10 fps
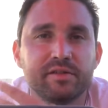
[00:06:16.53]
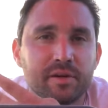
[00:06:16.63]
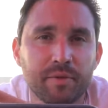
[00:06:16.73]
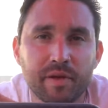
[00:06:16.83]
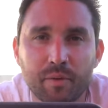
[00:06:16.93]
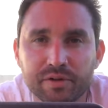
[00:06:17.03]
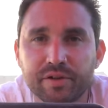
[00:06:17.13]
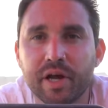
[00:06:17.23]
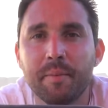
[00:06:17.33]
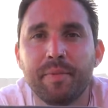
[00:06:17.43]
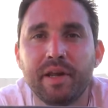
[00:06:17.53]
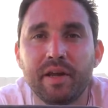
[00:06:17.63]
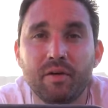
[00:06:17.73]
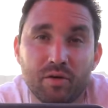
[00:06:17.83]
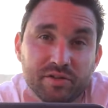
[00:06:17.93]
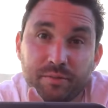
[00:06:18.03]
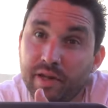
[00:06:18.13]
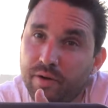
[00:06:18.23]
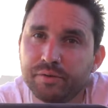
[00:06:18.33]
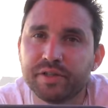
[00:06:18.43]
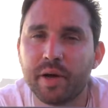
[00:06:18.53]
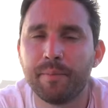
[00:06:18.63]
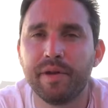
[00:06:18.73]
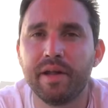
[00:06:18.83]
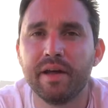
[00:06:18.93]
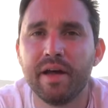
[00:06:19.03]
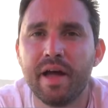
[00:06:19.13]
someone that works for the company, or someone that owns the company.